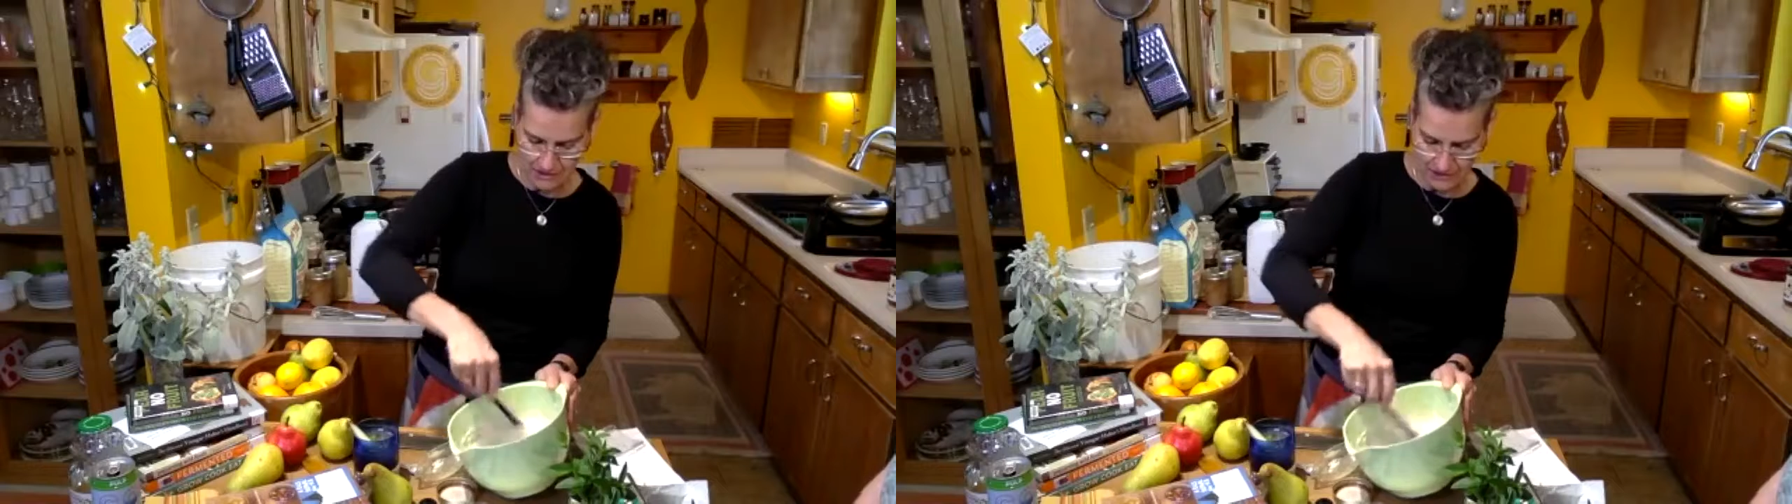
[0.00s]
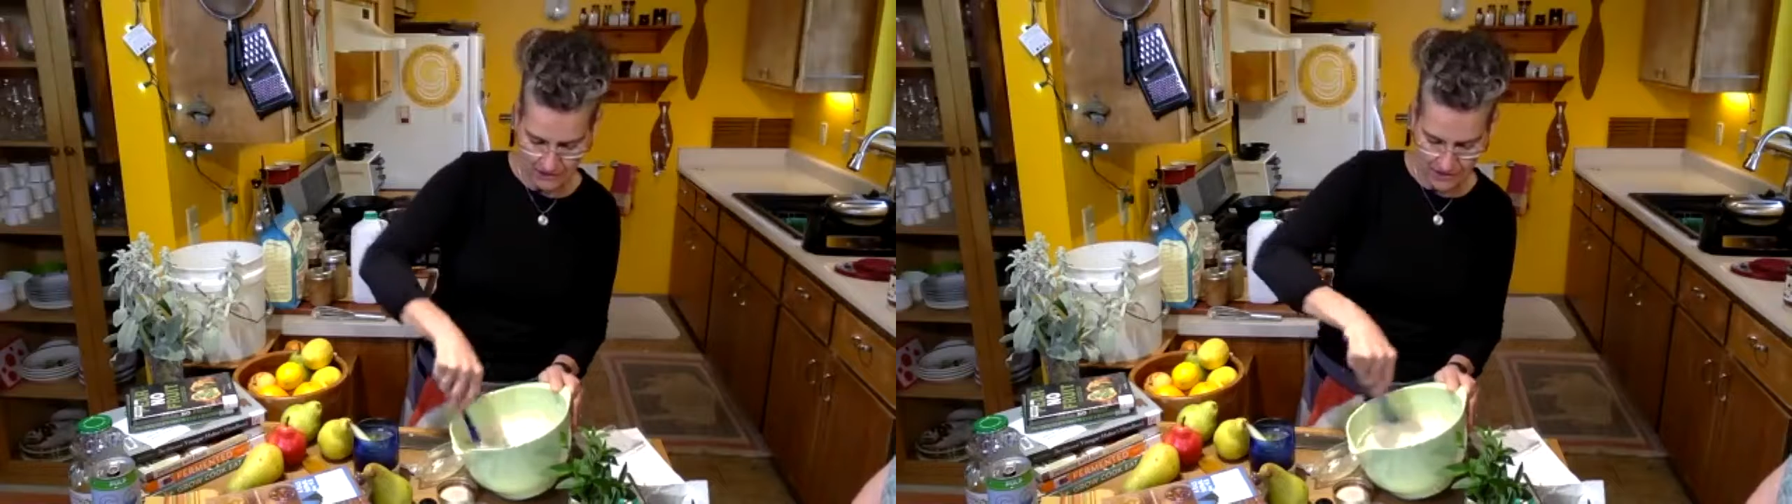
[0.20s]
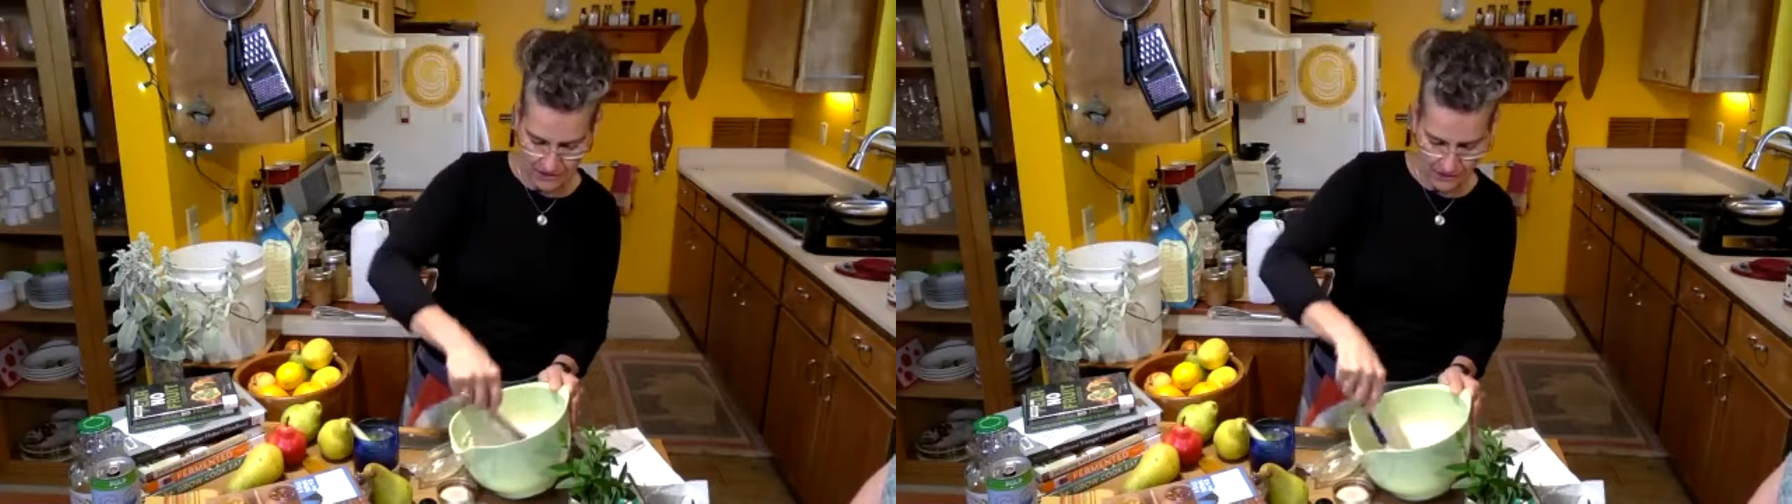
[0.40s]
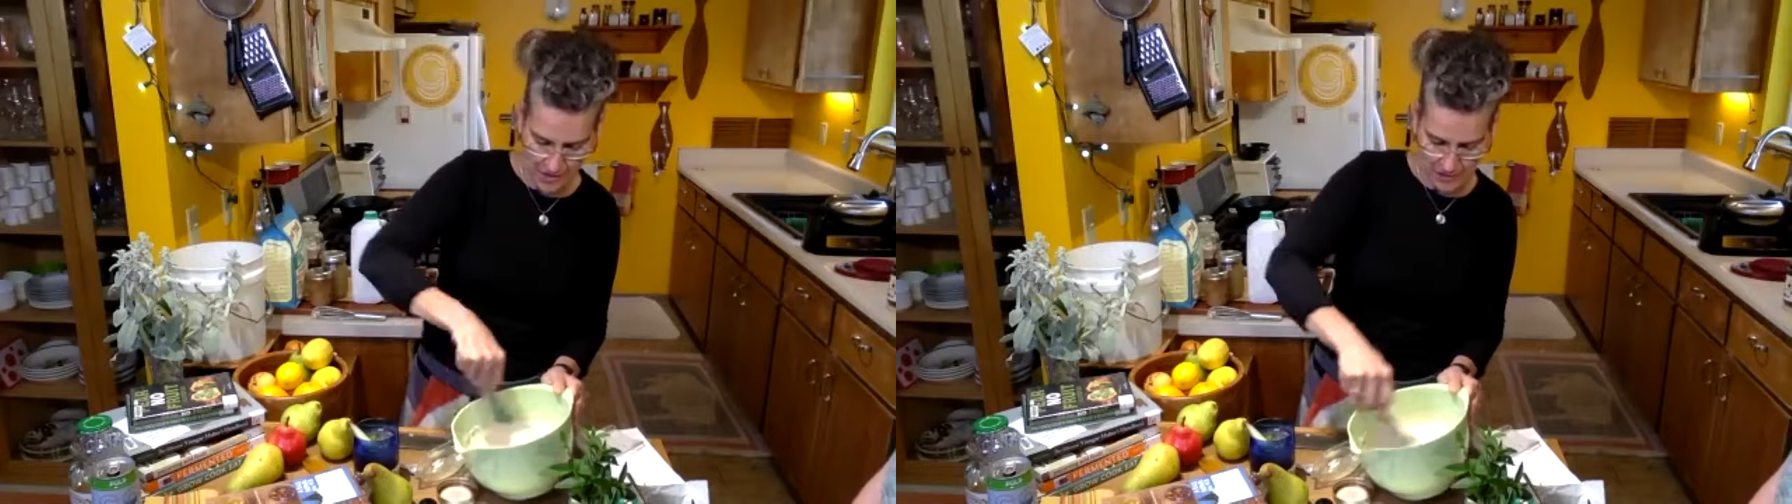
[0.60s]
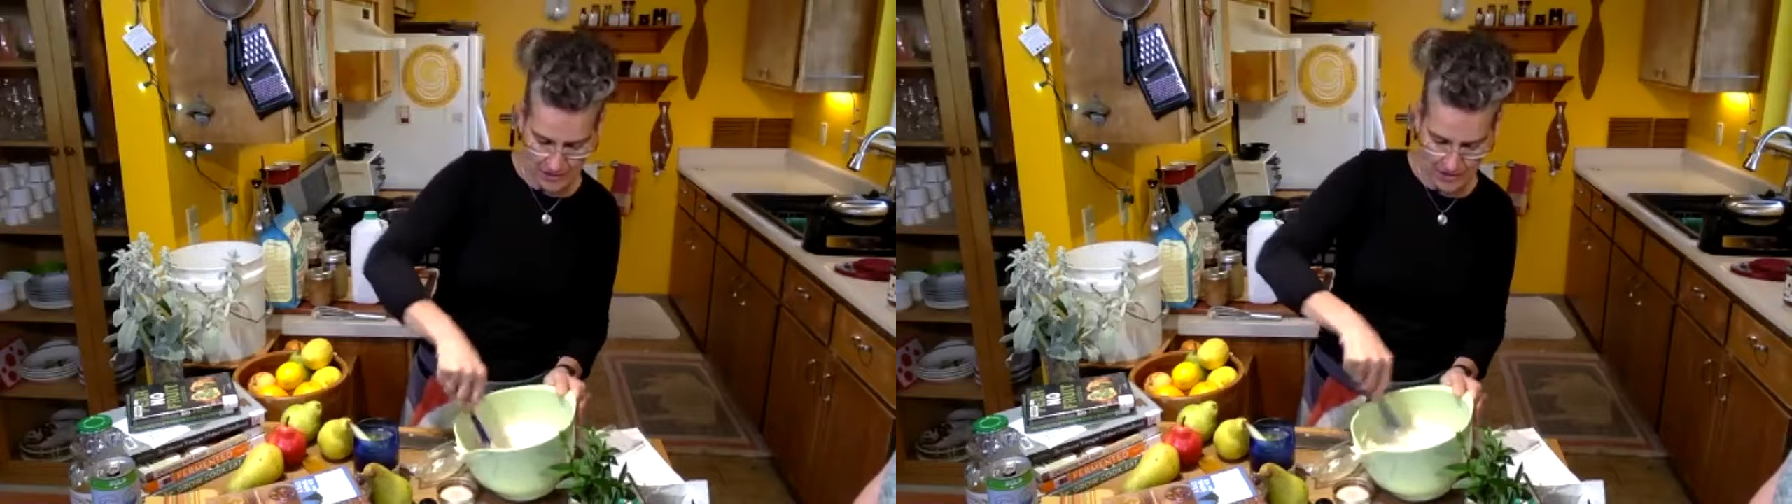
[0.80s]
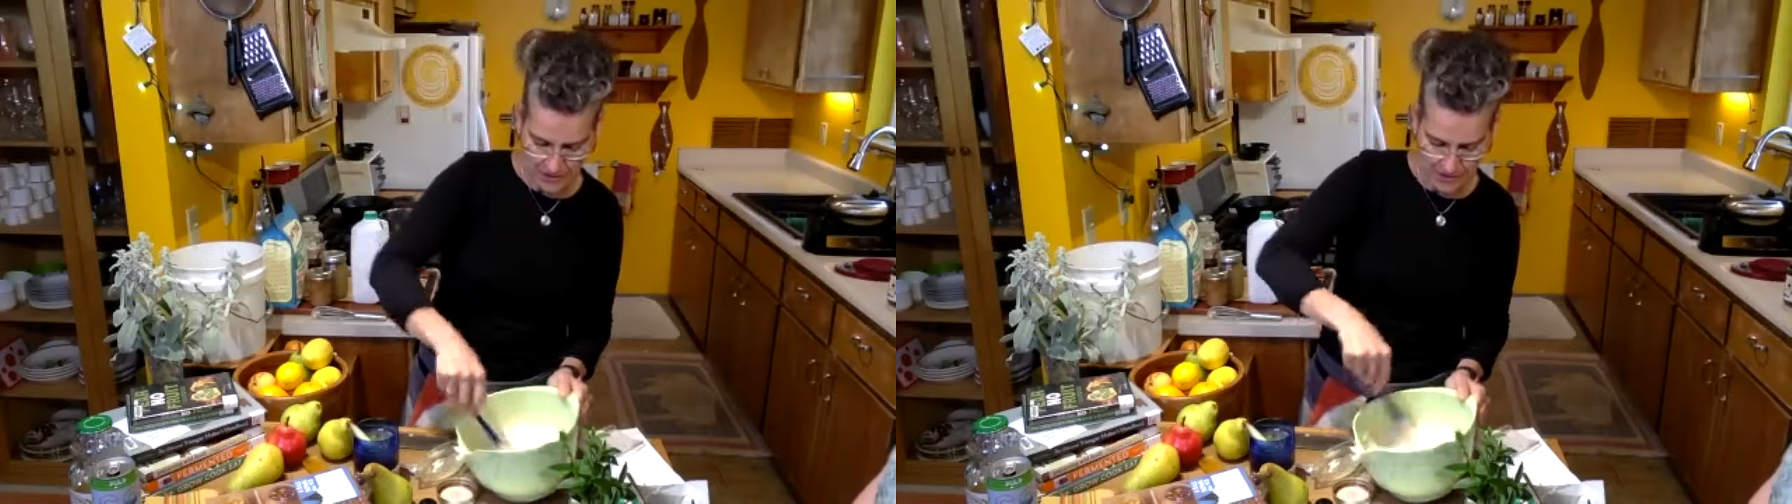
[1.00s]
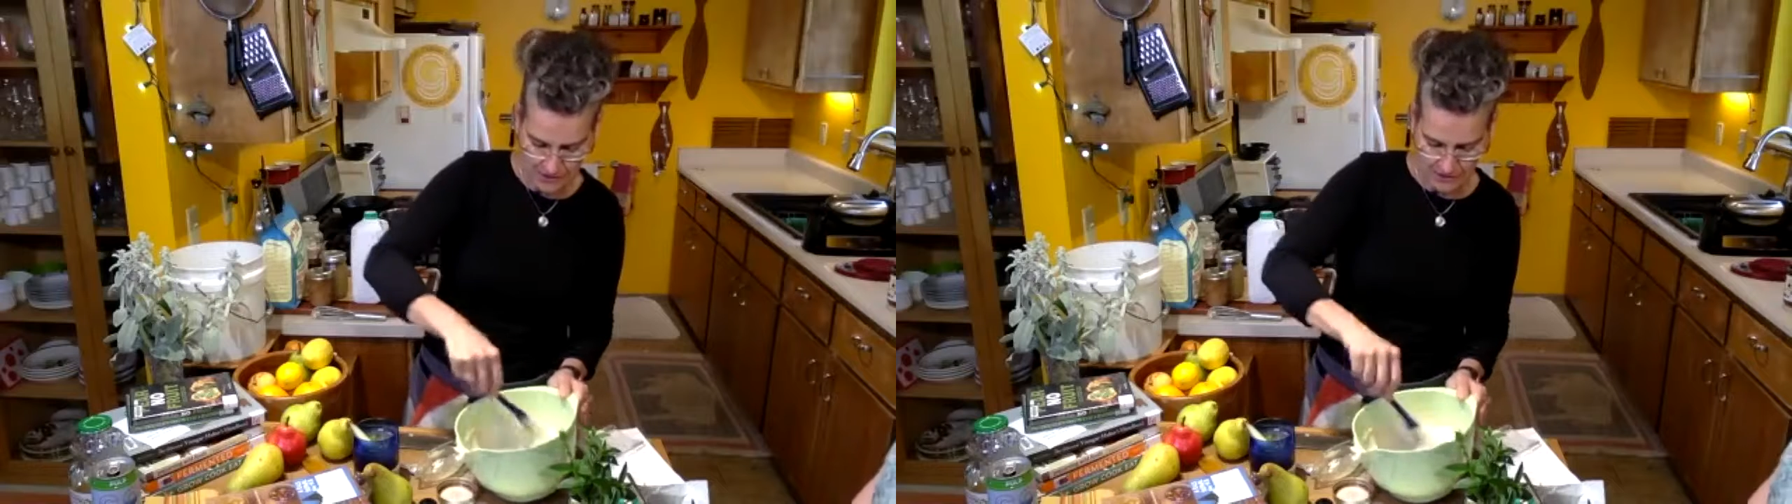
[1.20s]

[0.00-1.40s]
what they love about pears?